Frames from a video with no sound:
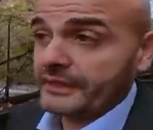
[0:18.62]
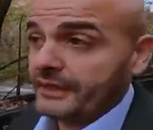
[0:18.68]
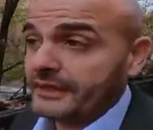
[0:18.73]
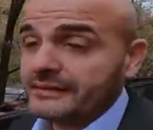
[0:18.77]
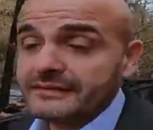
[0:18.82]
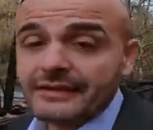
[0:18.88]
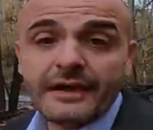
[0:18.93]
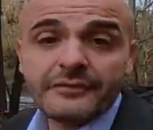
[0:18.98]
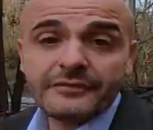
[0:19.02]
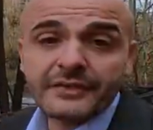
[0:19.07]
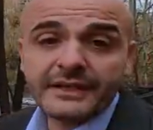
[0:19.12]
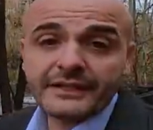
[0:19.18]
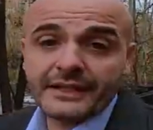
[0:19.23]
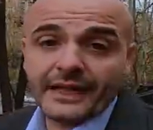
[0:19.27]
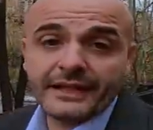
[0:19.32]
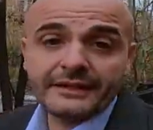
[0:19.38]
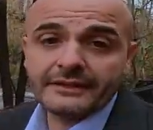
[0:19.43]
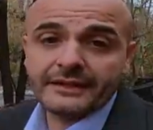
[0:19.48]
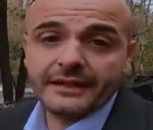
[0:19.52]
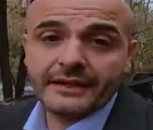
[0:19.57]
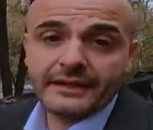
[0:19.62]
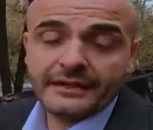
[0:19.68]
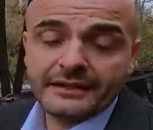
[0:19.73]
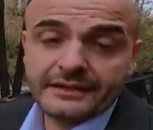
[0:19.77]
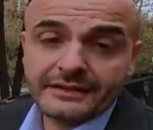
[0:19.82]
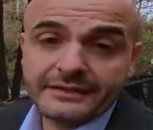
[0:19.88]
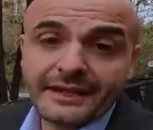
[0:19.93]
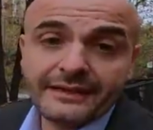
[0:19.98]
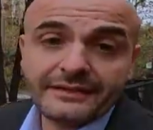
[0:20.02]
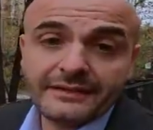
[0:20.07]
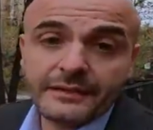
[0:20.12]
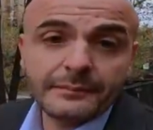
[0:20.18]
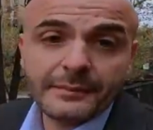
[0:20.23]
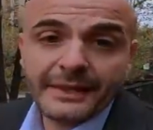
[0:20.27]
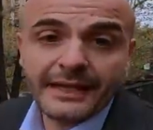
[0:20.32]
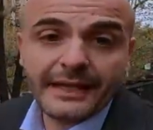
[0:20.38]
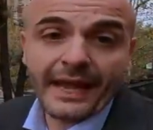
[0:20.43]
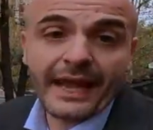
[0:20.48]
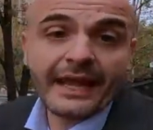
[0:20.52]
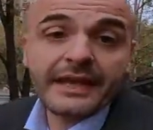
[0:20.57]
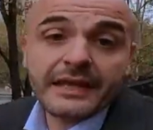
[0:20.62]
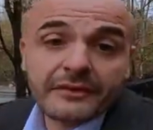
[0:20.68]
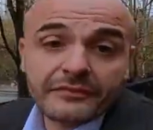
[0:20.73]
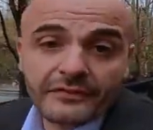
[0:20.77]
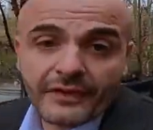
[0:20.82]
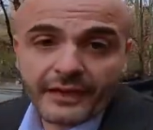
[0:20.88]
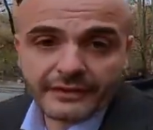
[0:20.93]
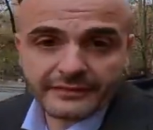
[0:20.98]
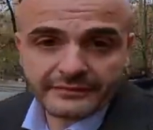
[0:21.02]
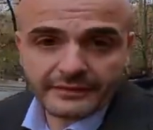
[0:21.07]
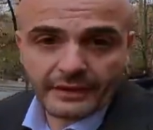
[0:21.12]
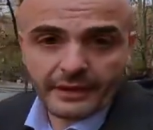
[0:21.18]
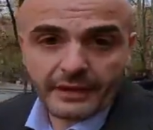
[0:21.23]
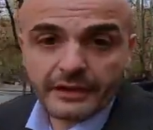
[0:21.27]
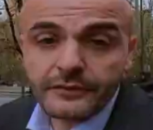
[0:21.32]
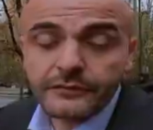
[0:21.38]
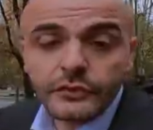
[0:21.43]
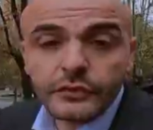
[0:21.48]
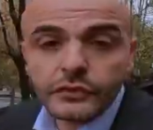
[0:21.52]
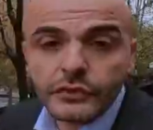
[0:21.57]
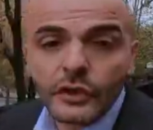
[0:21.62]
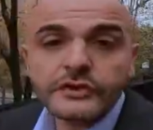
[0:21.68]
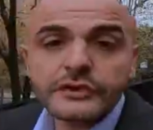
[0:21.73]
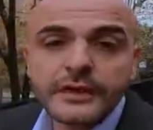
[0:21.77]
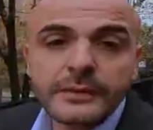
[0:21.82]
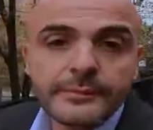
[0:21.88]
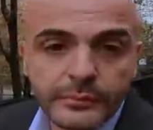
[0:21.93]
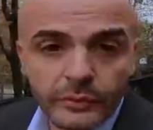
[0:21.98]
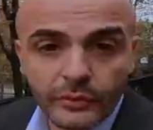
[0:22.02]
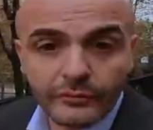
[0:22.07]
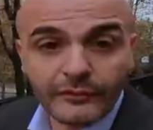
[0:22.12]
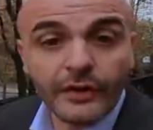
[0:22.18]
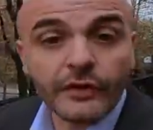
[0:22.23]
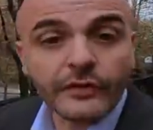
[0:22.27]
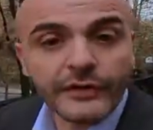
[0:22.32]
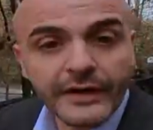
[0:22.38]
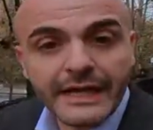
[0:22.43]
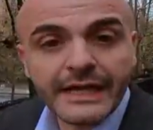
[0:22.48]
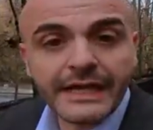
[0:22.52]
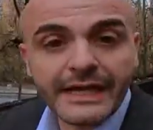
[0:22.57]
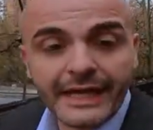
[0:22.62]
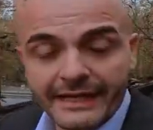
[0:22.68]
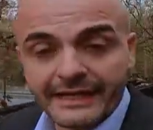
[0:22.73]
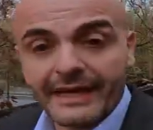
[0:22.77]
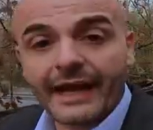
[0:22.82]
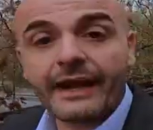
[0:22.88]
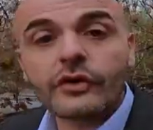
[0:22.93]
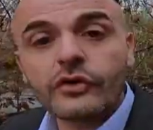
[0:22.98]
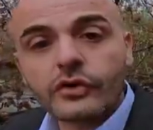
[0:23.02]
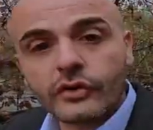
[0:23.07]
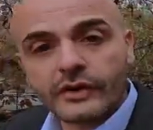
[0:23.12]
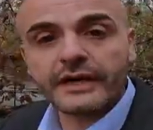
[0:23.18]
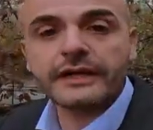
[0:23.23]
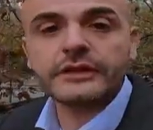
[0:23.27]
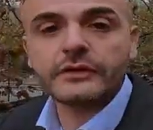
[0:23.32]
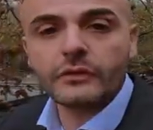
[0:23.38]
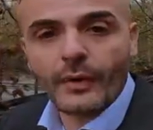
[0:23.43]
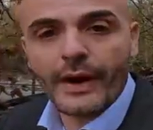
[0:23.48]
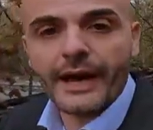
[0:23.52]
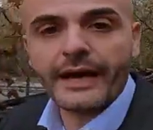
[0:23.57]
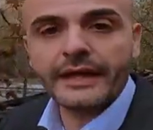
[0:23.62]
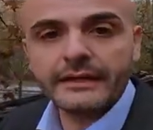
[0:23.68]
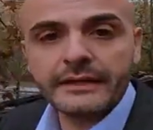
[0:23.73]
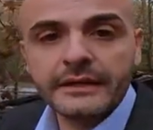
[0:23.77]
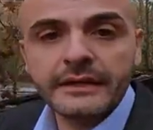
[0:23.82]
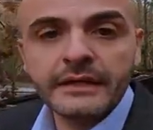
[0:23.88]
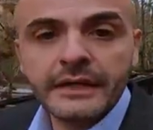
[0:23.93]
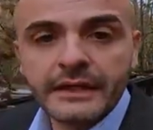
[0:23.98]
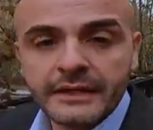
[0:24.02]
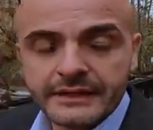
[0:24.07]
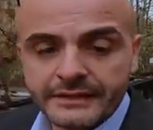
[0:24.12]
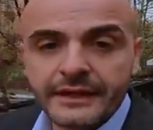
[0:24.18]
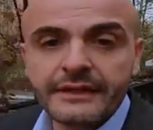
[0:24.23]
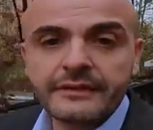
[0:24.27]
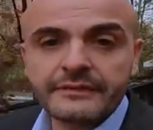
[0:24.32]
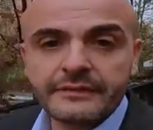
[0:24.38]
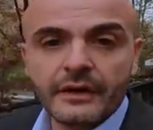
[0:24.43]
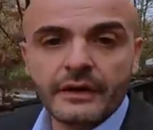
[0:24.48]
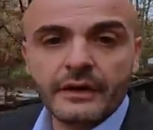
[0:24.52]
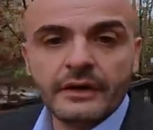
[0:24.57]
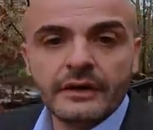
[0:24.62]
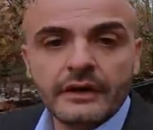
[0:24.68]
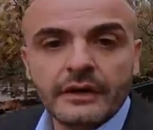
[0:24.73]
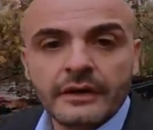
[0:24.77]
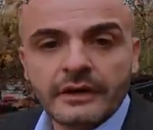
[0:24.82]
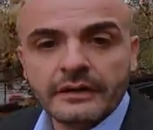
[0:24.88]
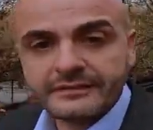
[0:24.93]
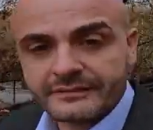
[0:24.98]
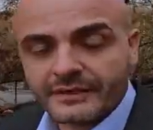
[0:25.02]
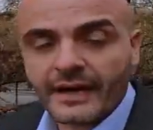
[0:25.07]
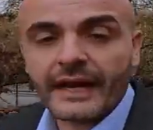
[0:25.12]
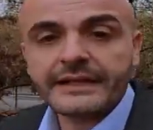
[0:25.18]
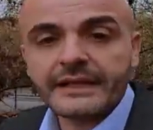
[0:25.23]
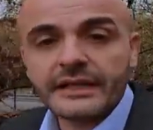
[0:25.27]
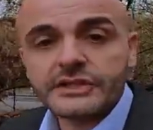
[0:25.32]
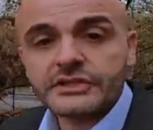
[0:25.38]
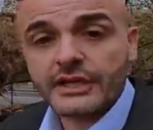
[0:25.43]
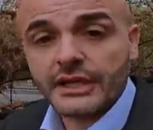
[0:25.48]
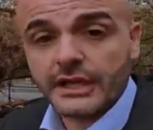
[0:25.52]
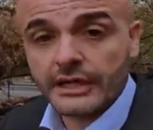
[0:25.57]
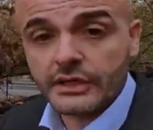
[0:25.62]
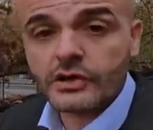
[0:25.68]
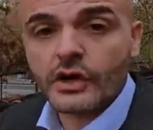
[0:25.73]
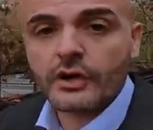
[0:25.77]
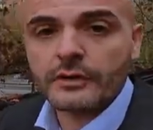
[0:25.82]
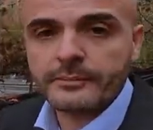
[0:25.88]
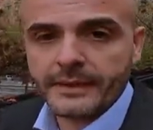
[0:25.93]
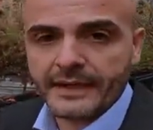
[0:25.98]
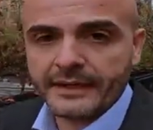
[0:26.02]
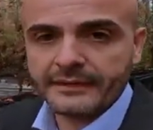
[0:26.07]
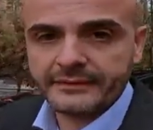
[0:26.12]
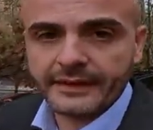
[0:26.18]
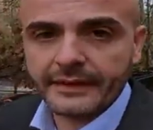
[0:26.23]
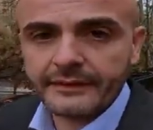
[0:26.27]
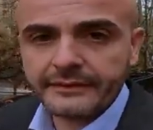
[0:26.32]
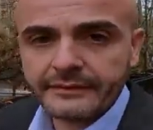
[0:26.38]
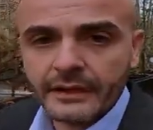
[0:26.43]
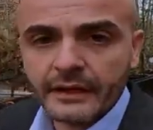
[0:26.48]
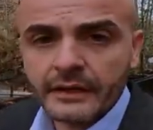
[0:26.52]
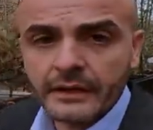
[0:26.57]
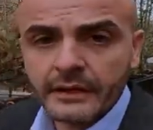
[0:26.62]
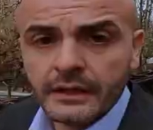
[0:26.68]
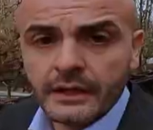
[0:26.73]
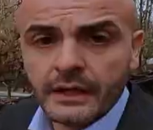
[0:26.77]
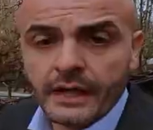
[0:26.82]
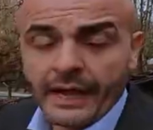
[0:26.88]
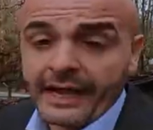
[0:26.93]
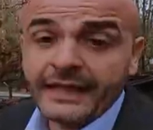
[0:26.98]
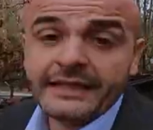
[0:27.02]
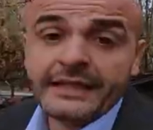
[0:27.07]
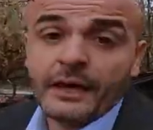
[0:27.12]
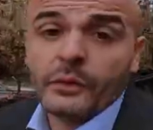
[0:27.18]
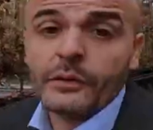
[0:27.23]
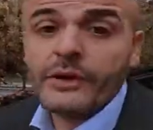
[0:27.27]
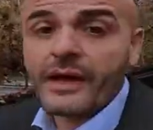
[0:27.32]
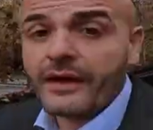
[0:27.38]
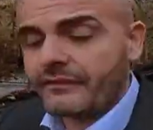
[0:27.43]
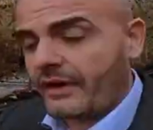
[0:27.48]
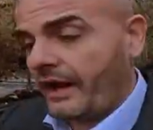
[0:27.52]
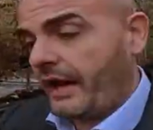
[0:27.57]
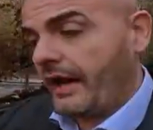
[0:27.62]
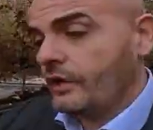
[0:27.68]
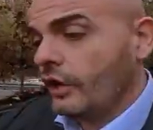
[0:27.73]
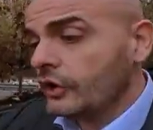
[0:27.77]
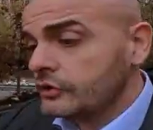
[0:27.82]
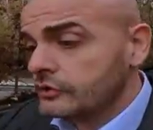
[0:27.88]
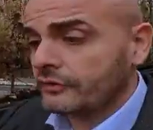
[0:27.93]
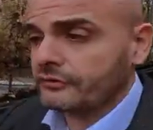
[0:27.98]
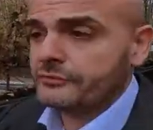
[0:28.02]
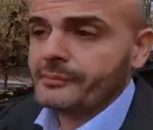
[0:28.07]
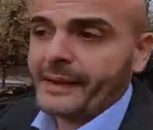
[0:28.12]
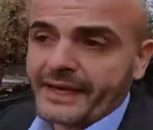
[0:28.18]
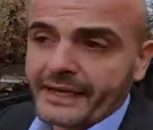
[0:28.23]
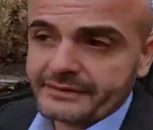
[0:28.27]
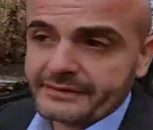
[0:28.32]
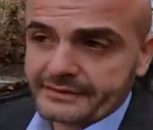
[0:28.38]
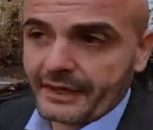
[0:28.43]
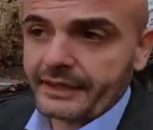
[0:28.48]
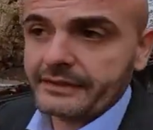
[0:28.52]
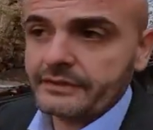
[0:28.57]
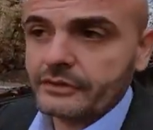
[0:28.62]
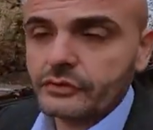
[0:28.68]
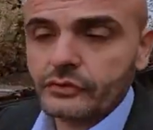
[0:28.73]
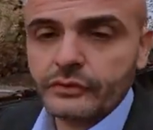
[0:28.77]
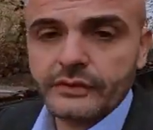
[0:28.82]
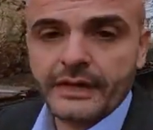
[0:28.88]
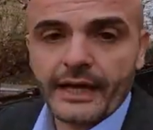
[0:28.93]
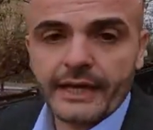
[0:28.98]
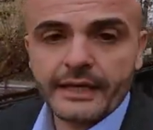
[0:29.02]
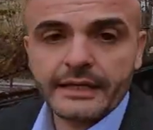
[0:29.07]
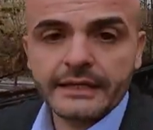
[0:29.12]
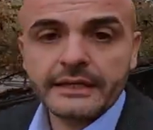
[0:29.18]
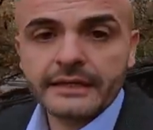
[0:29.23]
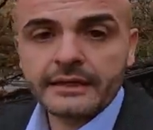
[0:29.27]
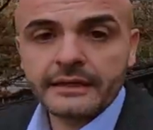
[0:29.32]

it's something that doesn't mean anything if you don't improve really in a concrete way this strategy in your business. And we have a lot of mega trends today.